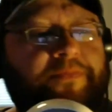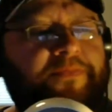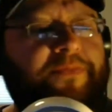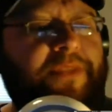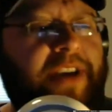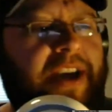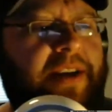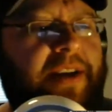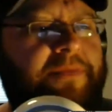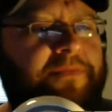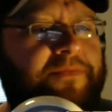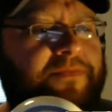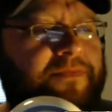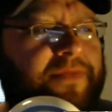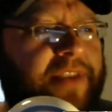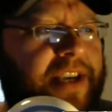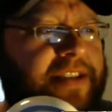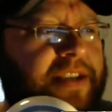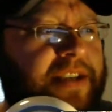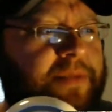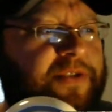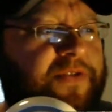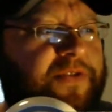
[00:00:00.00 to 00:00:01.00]
Yeah,
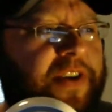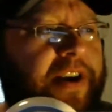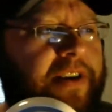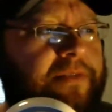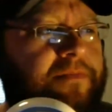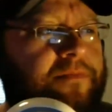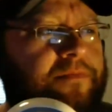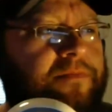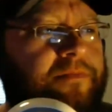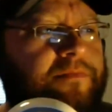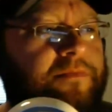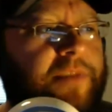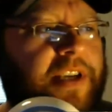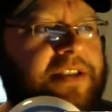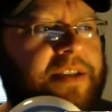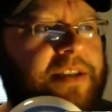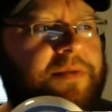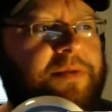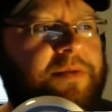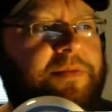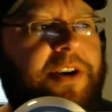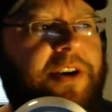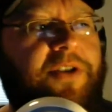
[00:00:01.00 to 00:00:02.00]
that seems fair. That
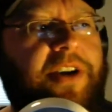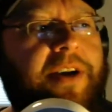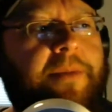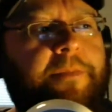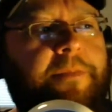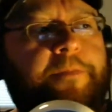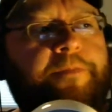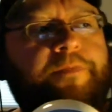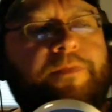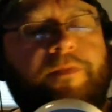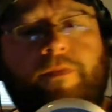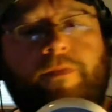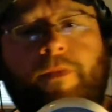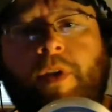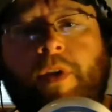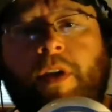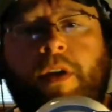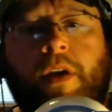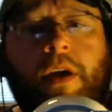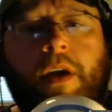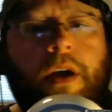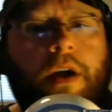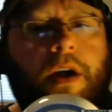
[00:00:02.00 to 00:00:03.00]
seems about right.
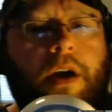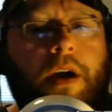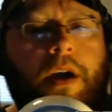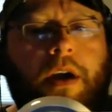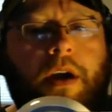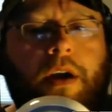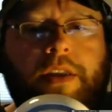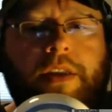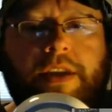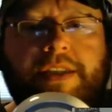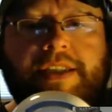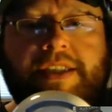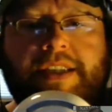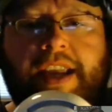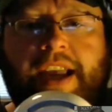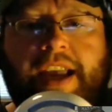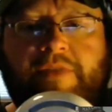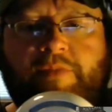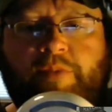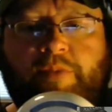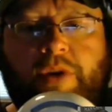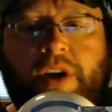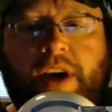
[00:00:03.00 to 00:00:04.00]
Let's see.
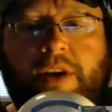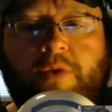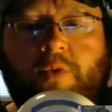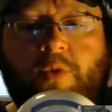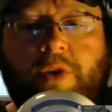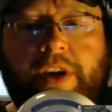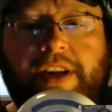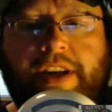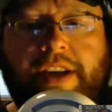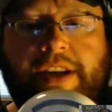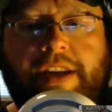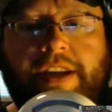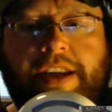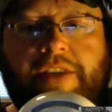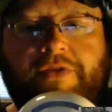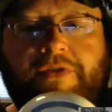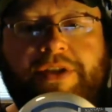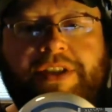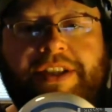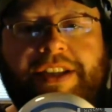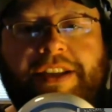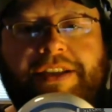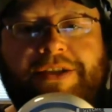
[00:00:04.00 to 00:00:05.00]
Have Brock win and
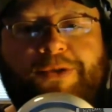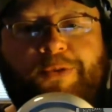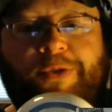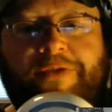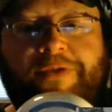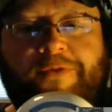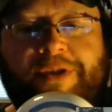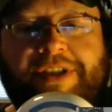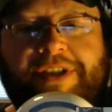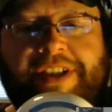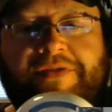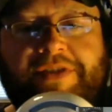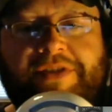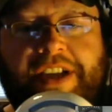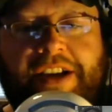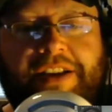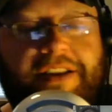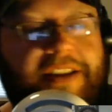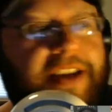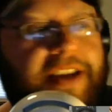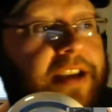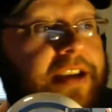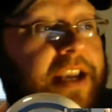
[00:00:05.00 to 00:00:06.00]
never see the 24/7
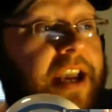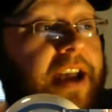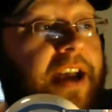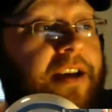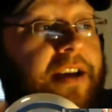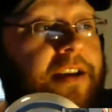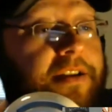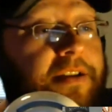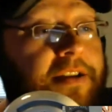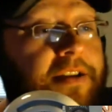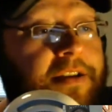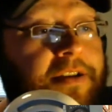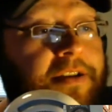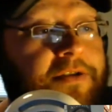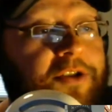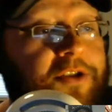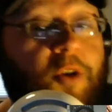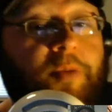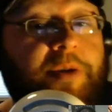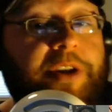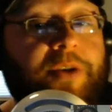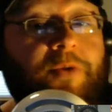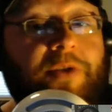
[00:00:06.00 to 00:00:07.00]
title again? Yeah.
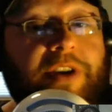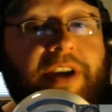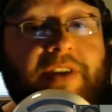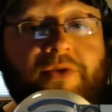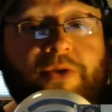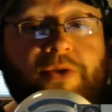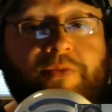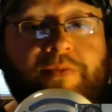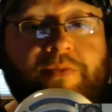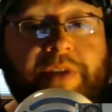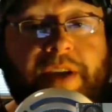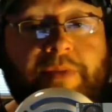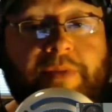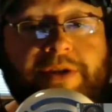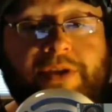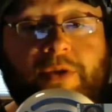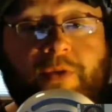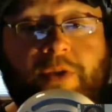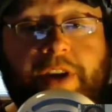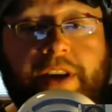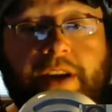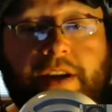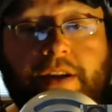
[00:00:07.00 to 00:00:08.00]
Nobody would ever be able to
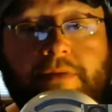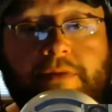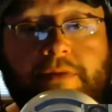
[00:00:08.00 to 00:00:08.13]
win it.